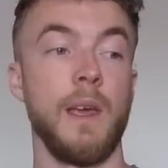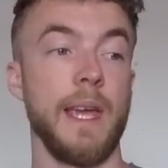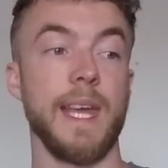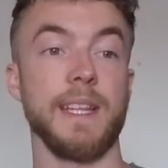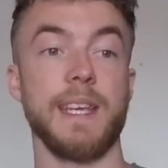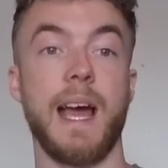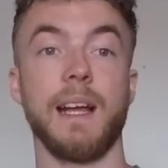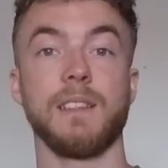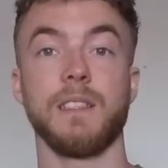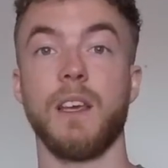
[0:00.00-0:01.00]

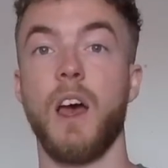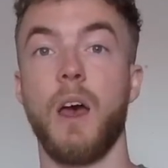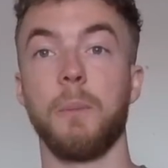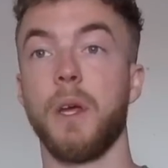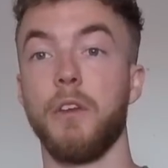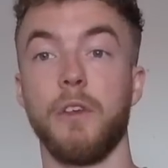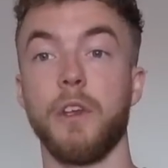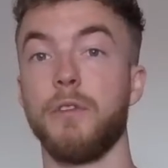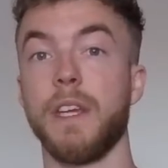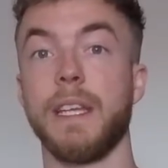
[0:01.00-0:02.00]
intact, no
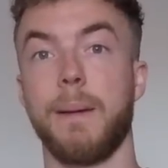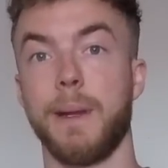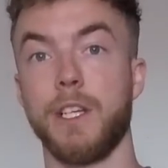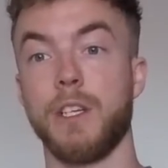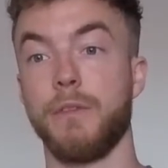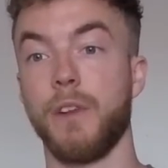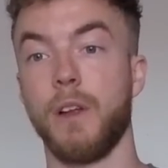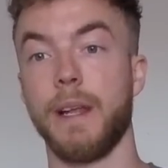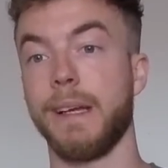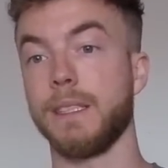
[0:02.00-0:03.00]
UV damage, nothing
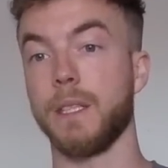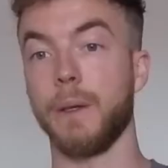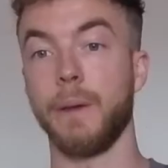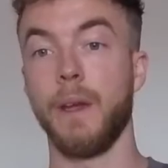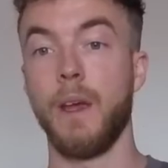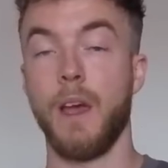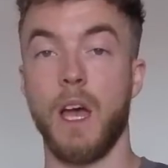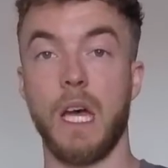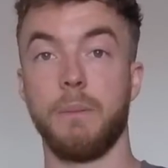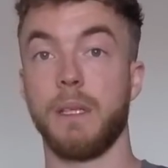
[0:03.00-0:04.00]
like that, so
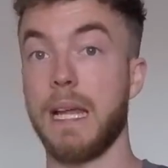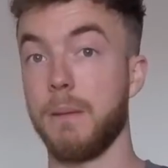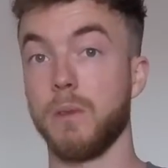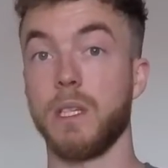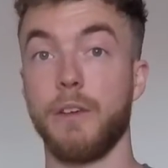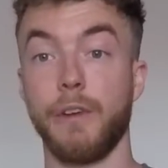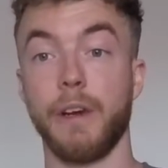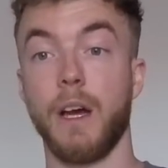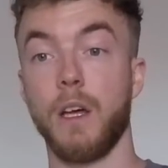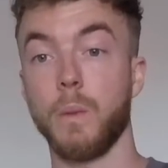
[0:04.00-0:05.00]
the labels are
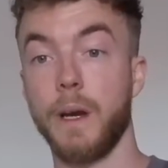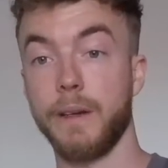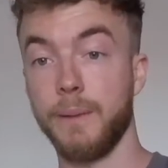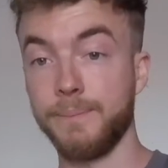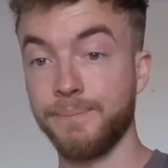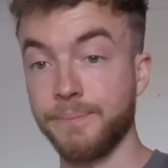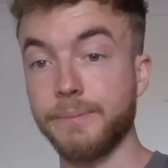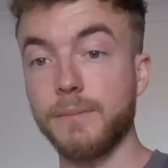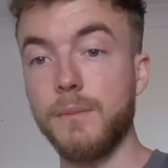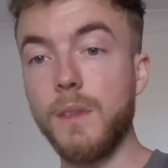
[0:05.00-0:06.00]
very hard wearing.
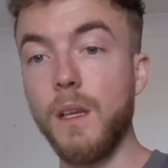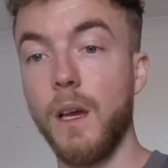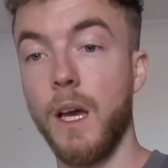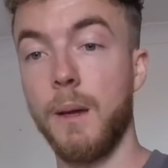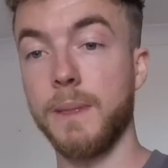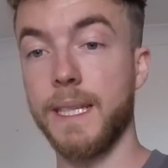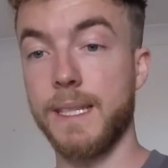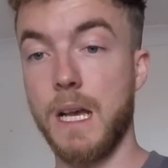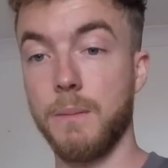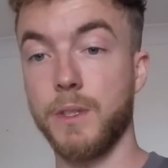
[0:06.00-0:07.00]
It says
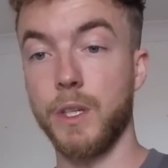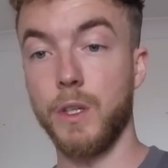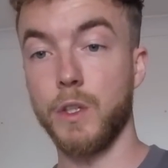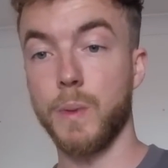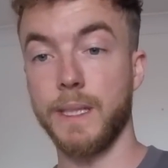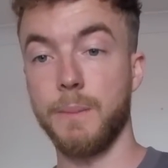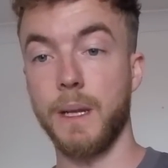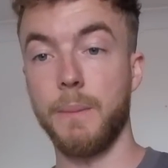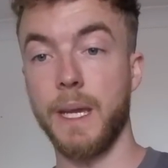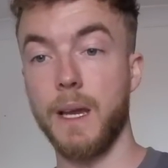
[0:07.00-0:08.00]
up to
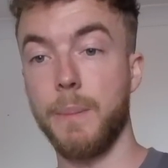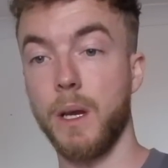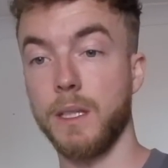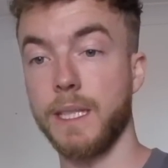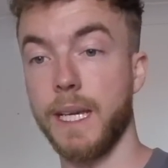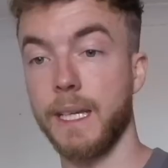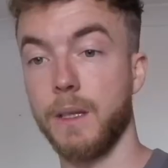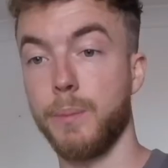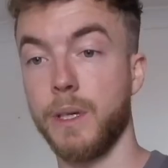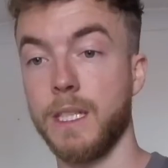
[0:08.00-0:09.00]
20mm per
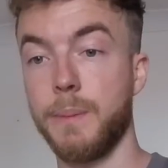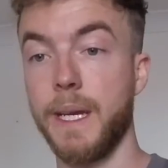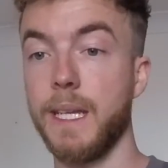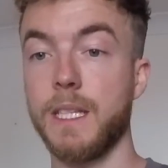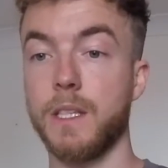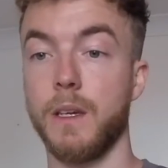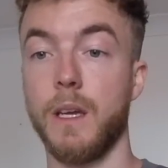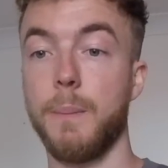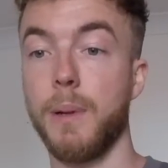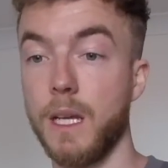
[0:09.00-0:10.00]
second print speeds,
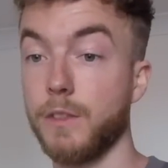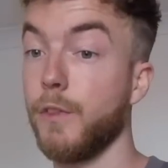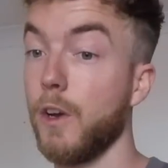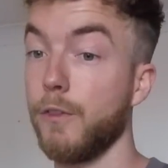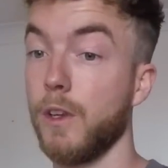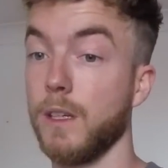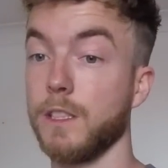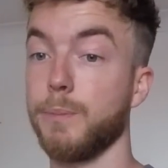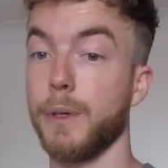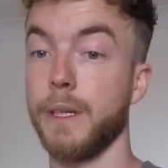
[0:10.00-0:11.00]
plus 5 lines
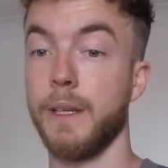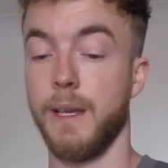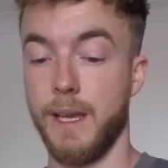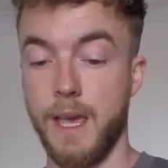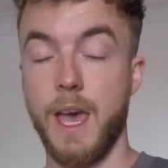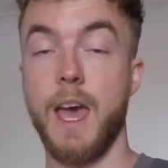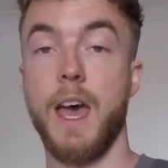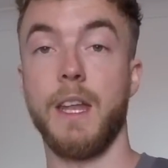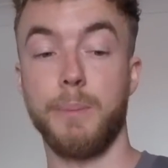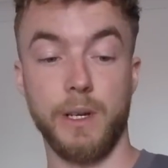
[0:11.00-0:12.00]
of print.
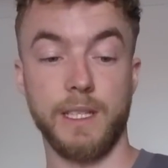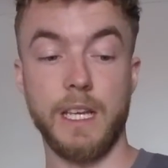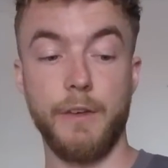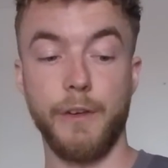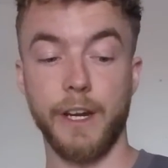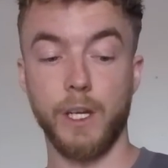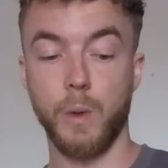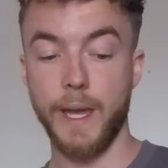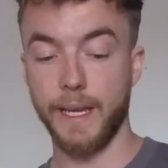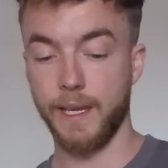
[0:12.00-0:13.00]
The prints are very
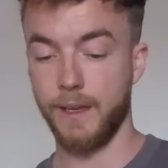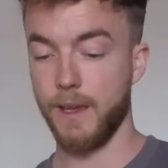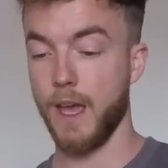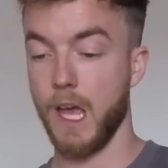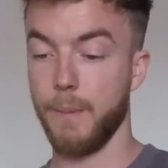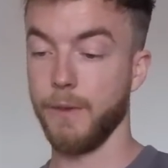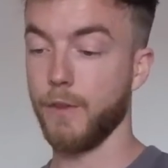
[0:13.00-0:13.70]
quick. You've